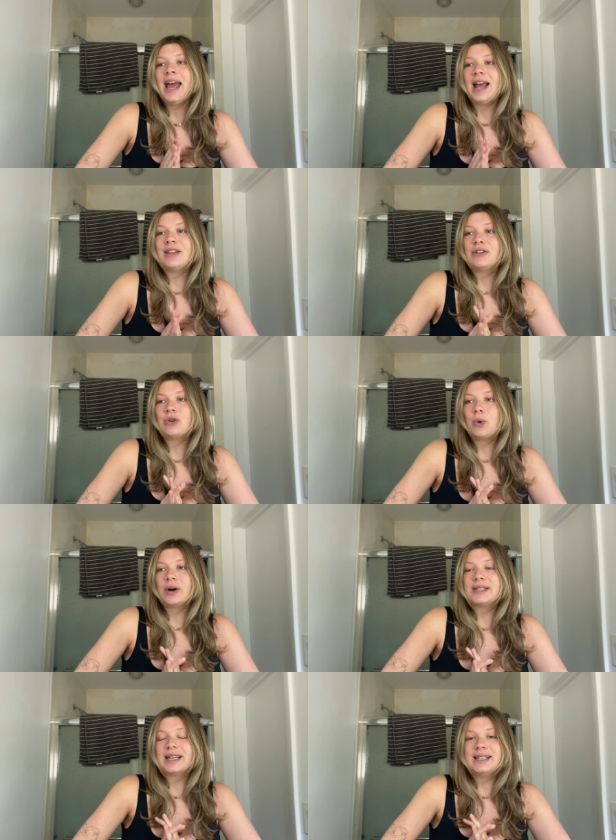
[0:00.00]
And then of
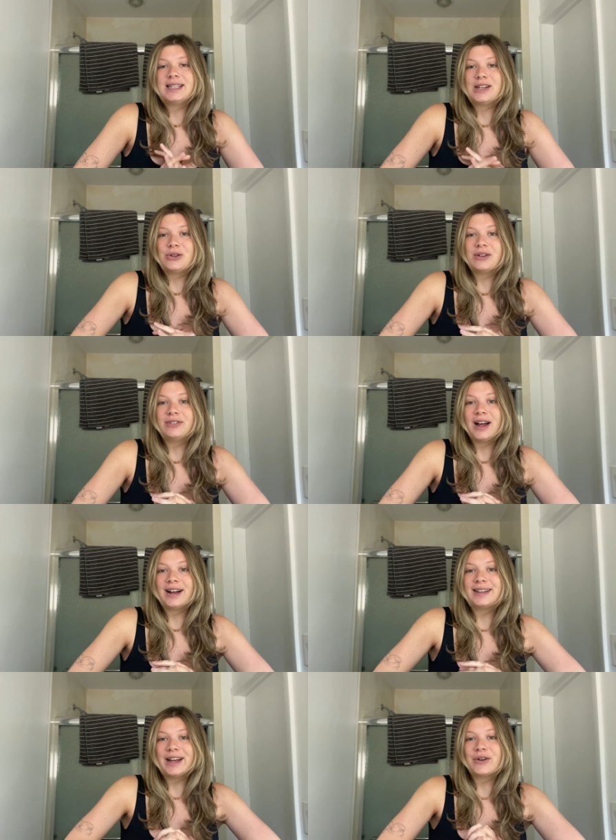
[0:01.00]
course, continue the
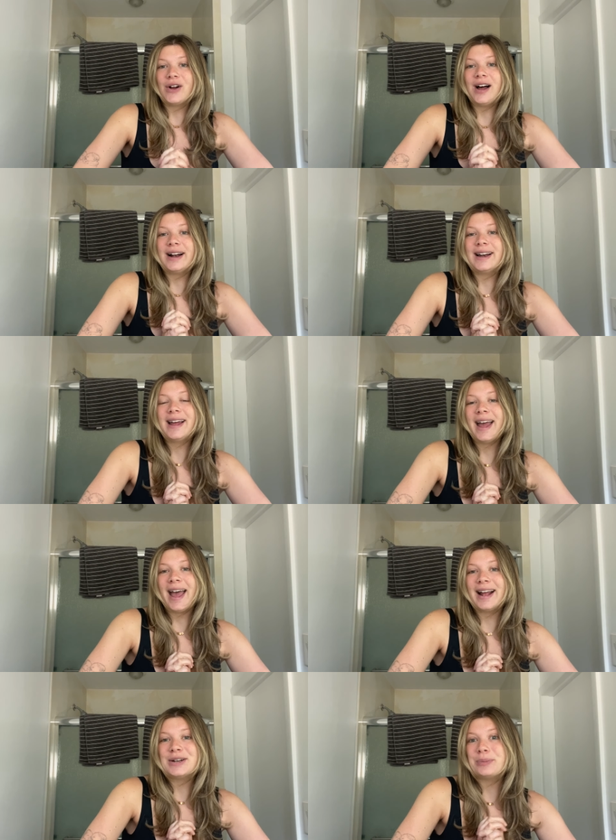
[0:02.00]
vlog later on
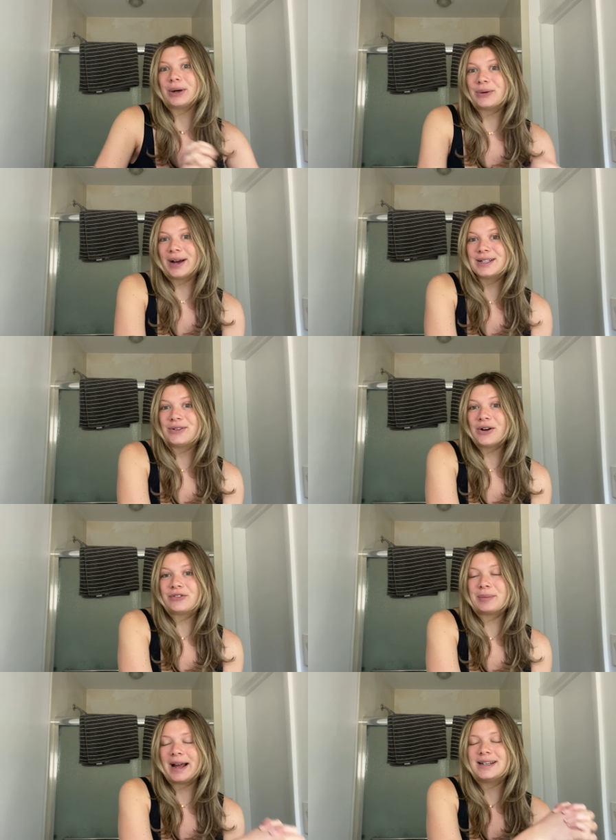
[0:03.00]
and bring you guys along
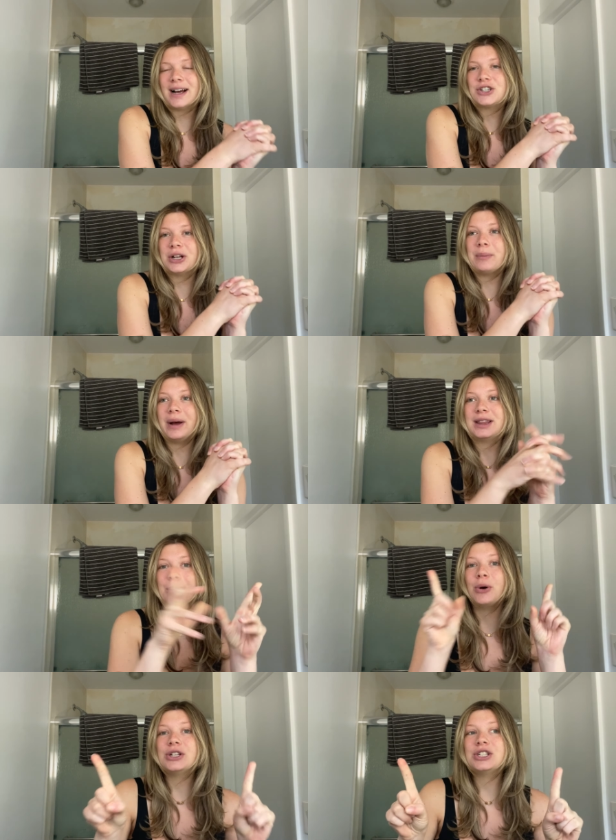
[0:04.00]
for my induction. But the
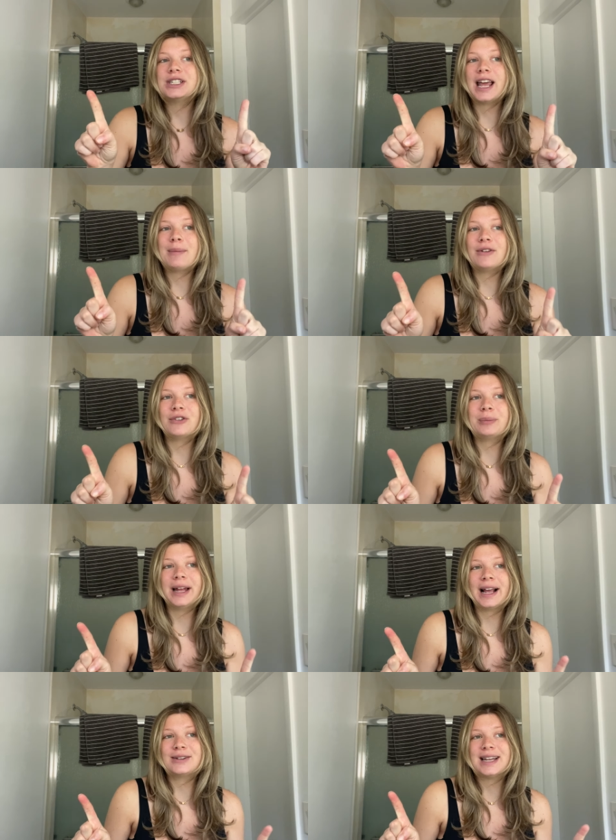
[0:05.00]
boys just came in from
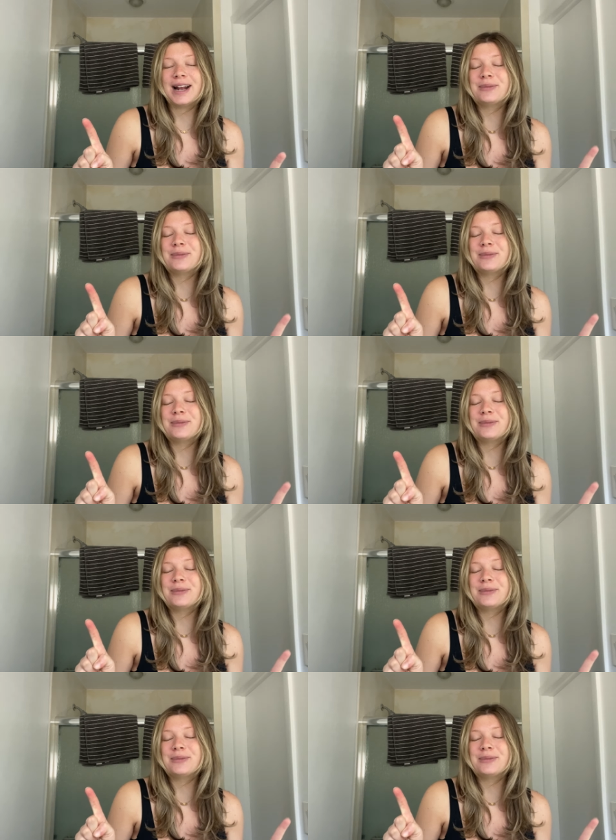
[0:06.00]
playing outside